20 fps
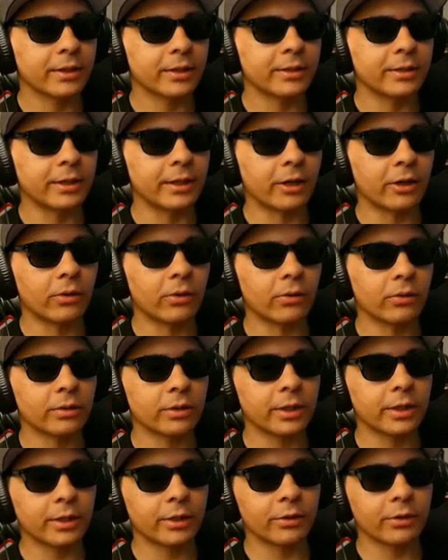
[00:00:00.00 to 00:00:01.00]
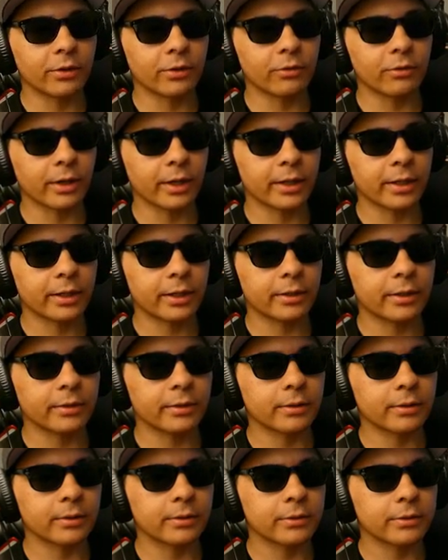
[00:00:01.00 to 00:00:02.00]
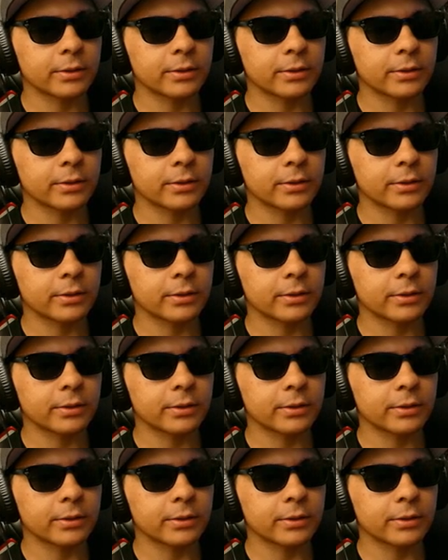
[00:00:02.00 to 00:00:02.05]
Not only they're writing,